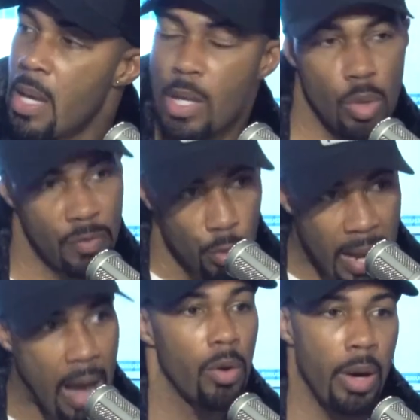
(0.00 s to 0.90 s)
So if you
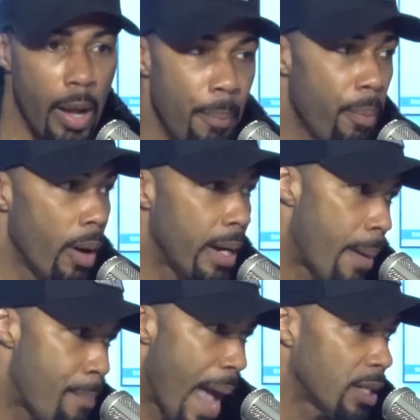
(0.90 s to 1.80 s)
now go to the airport and
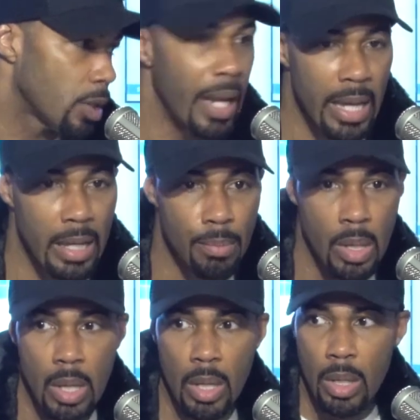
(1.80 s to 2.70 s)
that baggage claim,
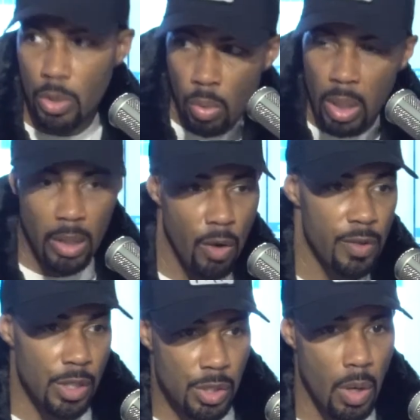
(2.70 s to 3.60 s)
you looking
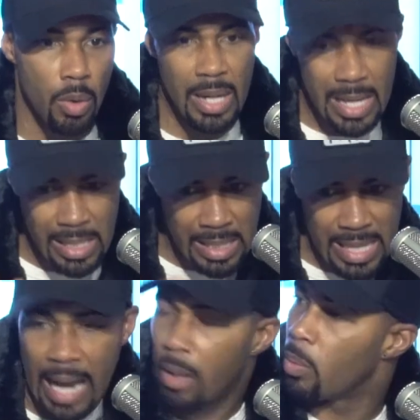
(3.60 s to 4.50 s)
over your shoulder, that's
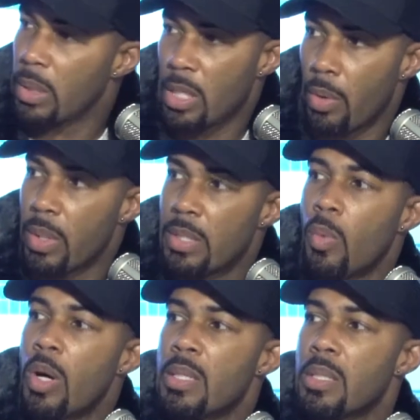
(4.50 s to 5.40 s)
exactly what terrorism
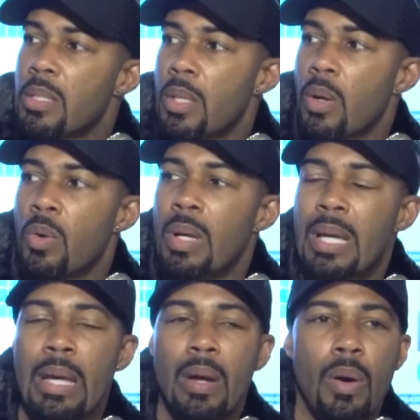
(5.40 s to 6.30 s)
wants. So
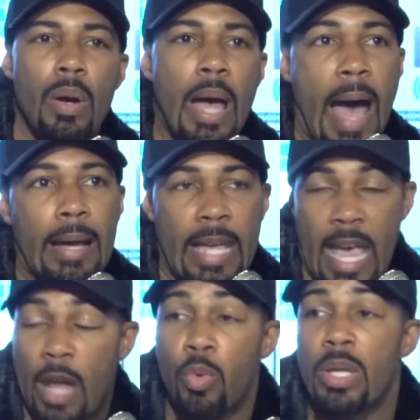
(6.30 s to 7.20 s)

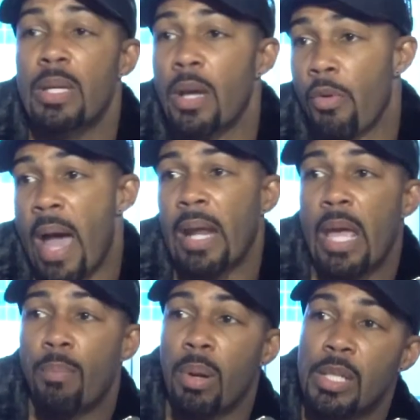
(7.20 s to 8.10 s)
can we
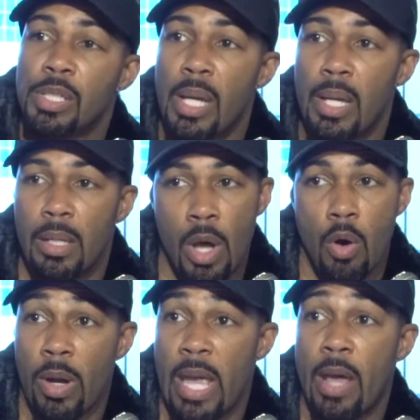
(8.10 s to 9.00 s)
eradicate bloodshed?
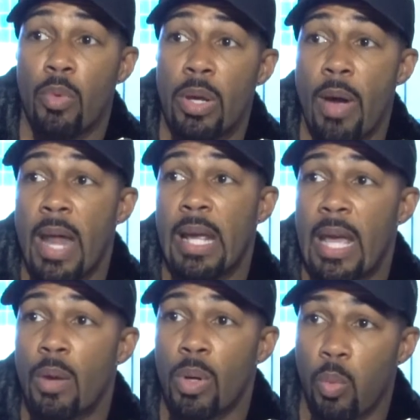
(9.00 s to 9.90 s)
No. Can we
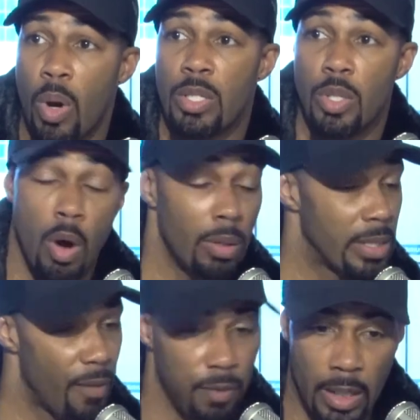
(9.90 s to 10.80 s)
eradicate it with one song?
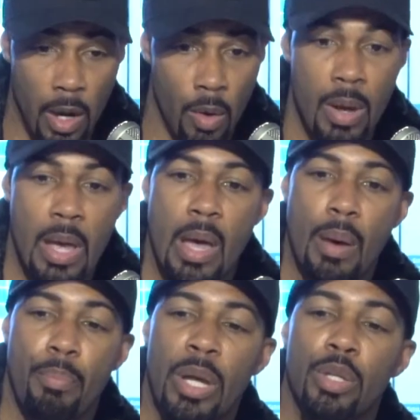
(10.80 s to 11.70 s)
Definitely no.
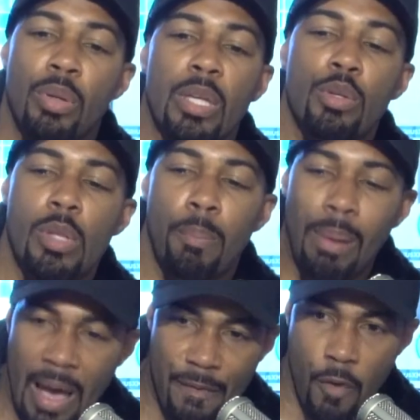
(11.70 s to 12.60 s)
But you can use a
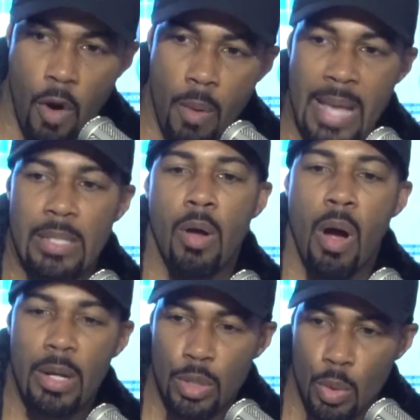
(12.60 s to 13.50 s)
platform as an
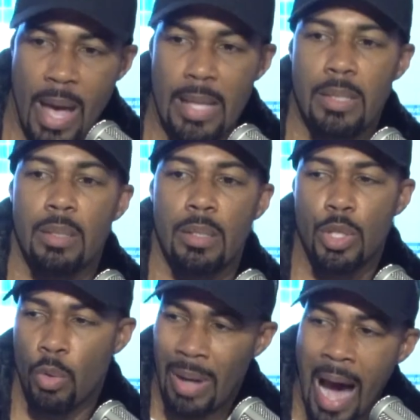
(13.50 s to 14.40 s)
artist who has
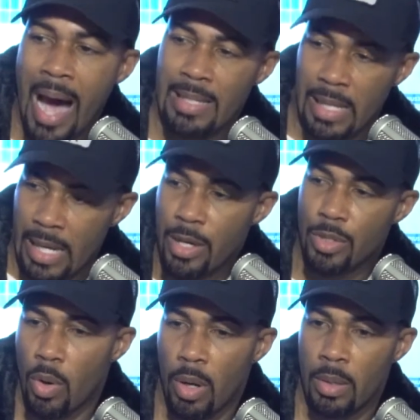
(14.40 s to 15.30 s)
certain eyes and
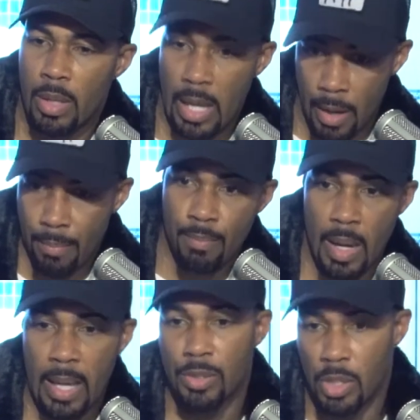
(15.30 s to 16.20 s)
ears on him,
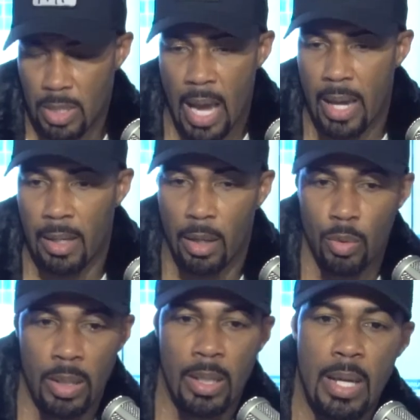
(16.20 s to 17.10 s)
and Josiah
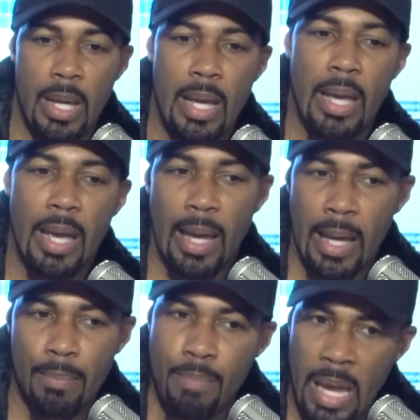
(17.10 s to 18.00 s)
included,
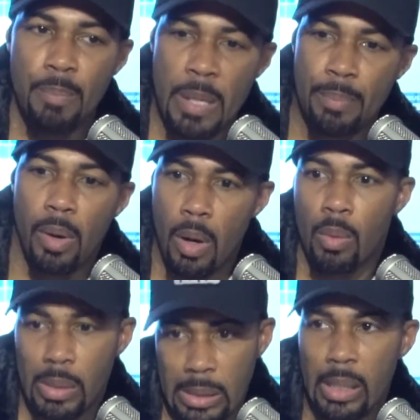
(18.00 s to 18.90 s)
and make people go,
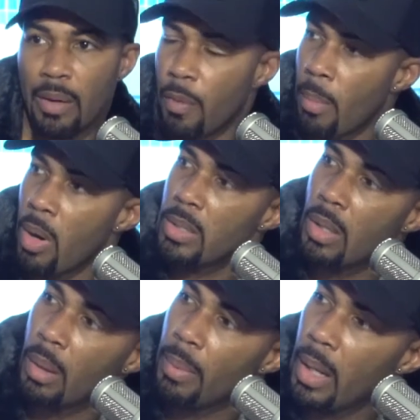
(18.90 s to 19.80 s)
well, shit, if Omari's
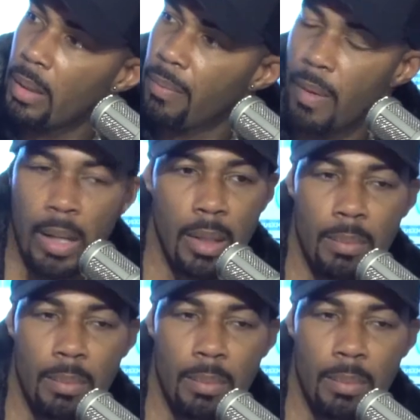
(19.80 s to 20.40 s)
talking about it, fuck it.